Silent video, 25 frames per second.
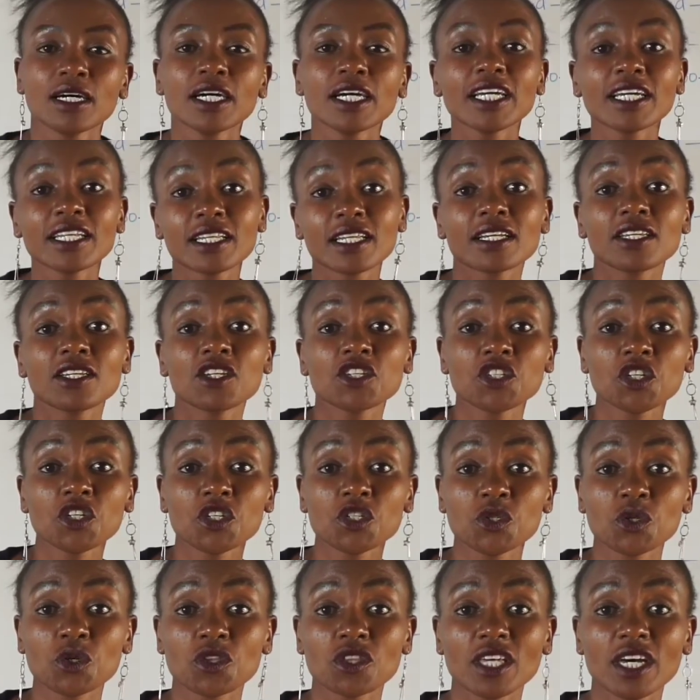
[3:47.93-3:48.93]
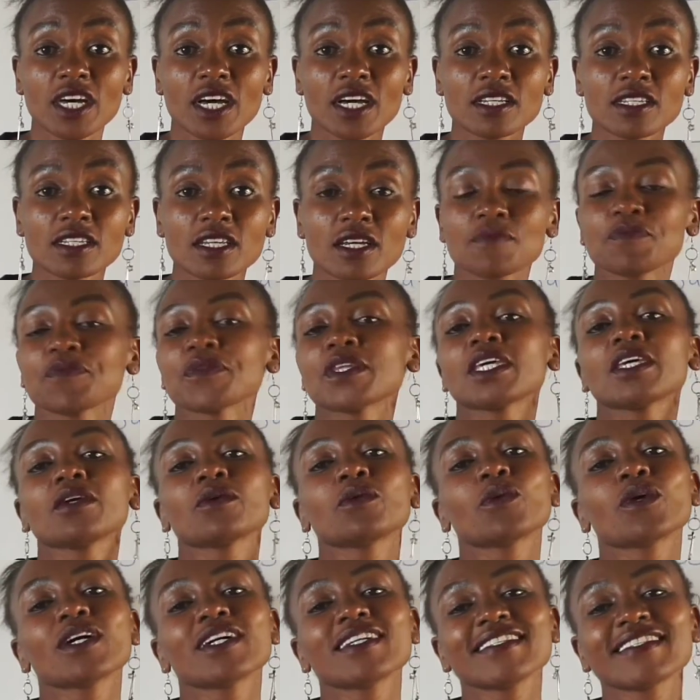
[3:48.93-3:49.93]
In addition to that, he
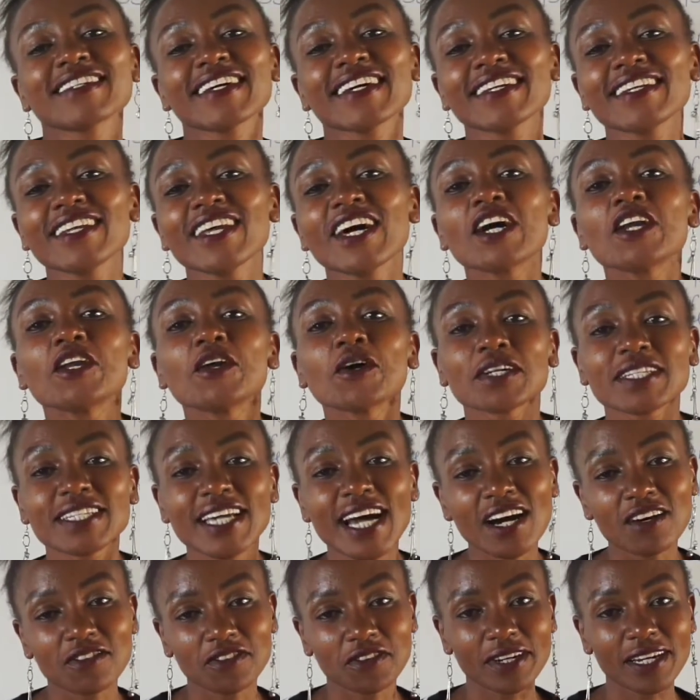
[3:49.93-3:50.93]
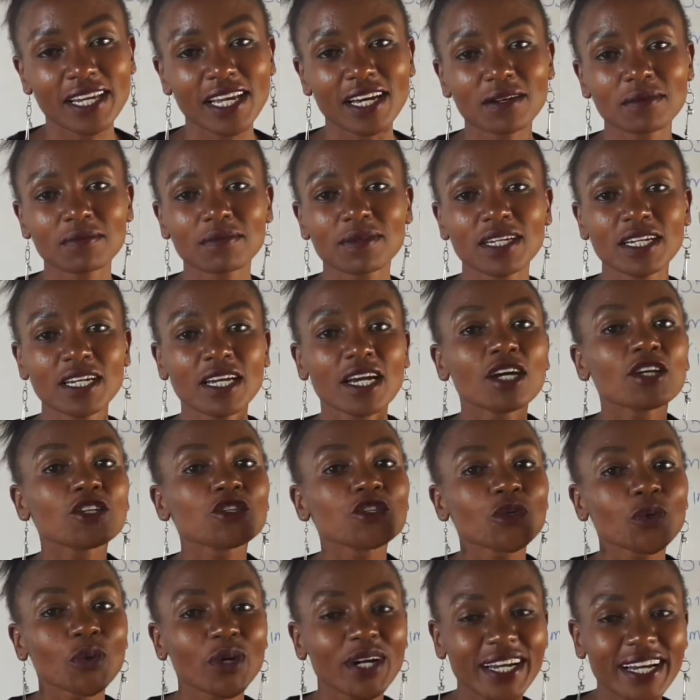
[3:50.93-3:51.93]
wanted Dr.
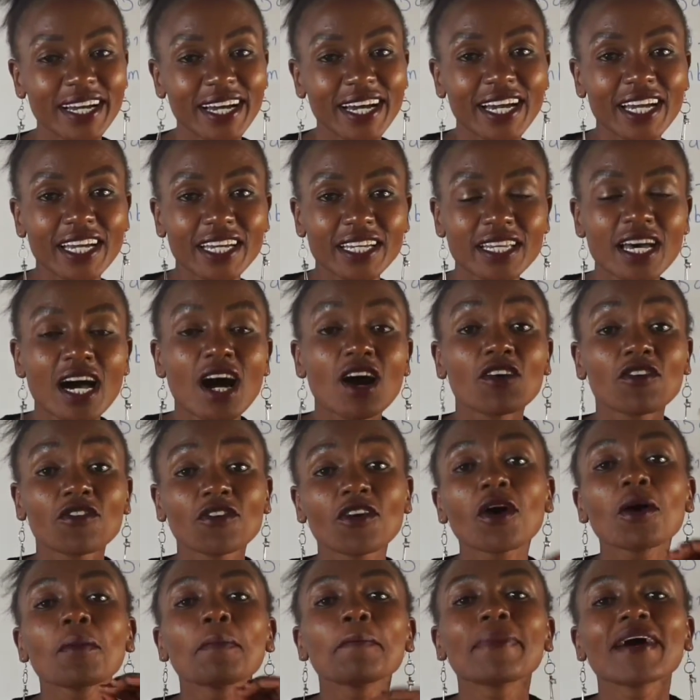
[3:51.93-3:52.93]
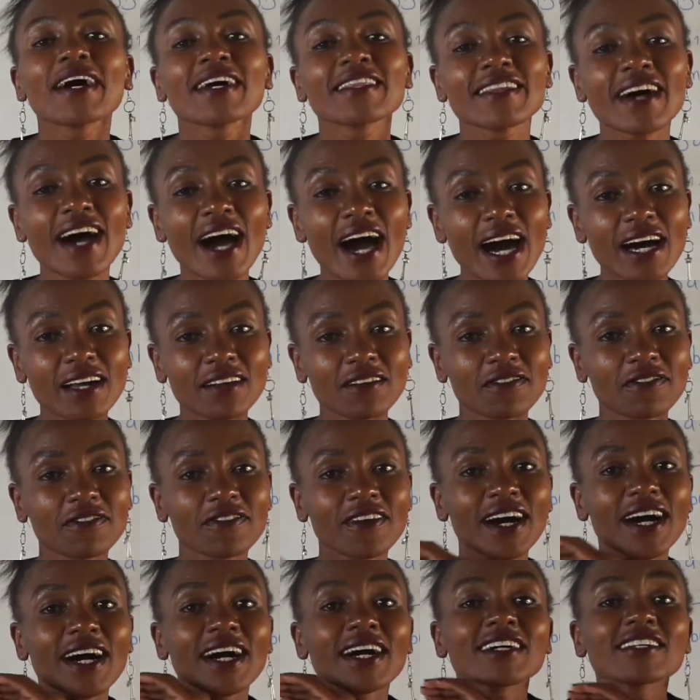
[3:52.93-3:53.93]
Afolabi to guide 4 Path
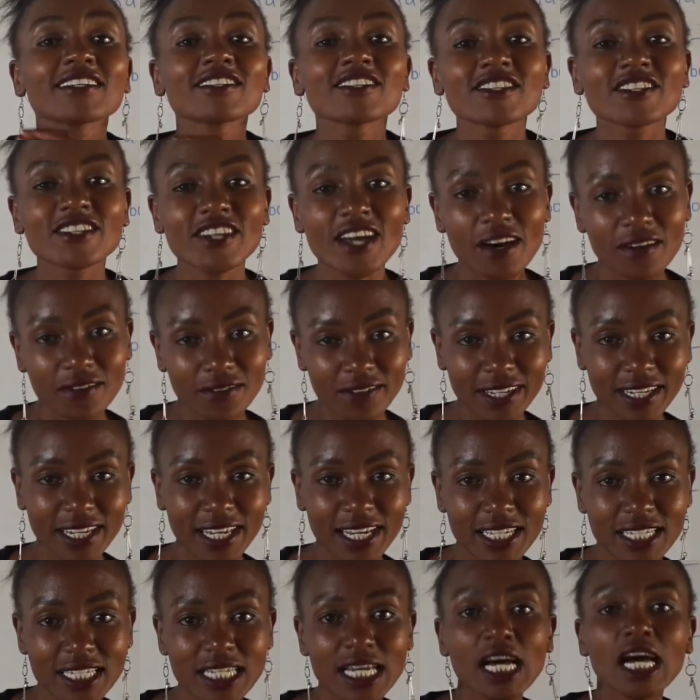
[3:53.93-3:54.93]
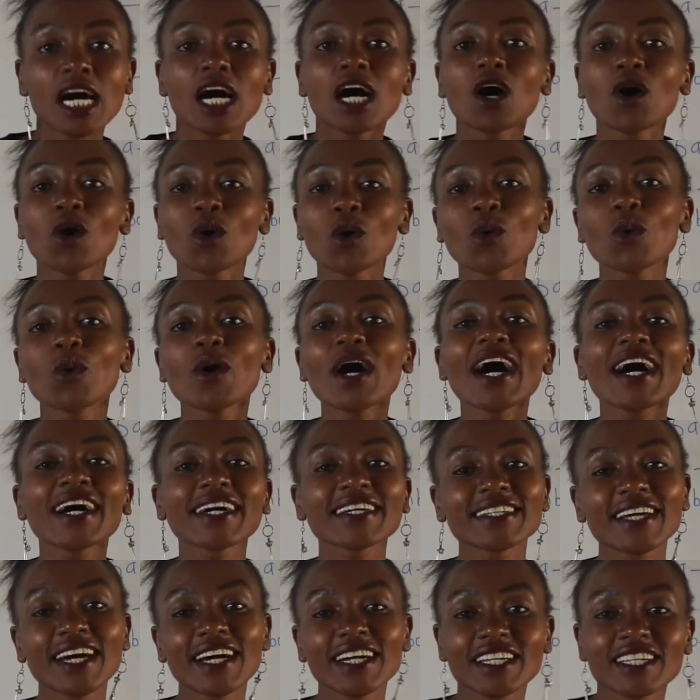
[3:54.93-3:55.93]
Alpha travelers who
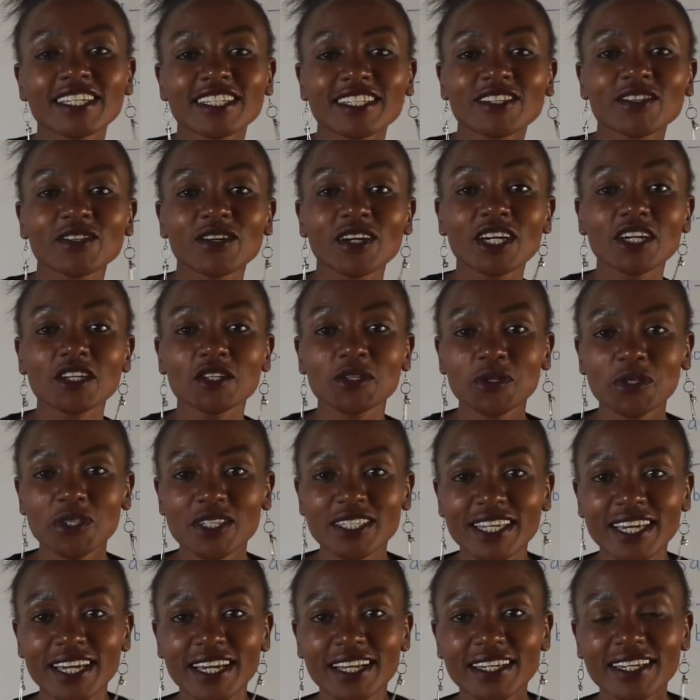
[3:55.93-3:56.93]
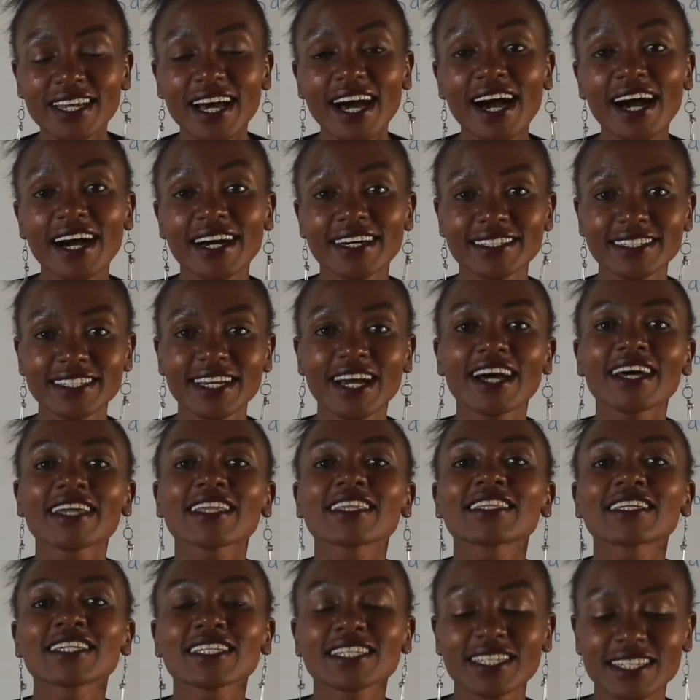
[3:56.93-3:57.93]
AGDA is going to send
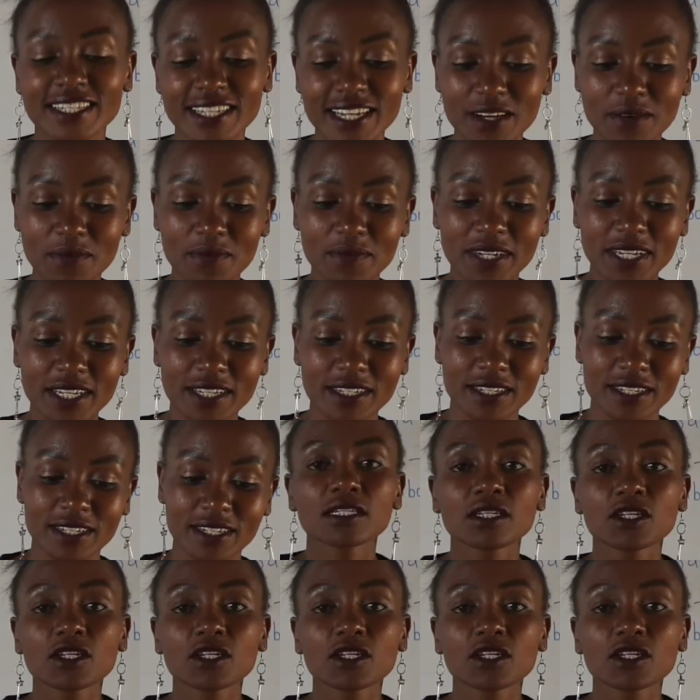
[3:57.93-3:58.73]
at the summit.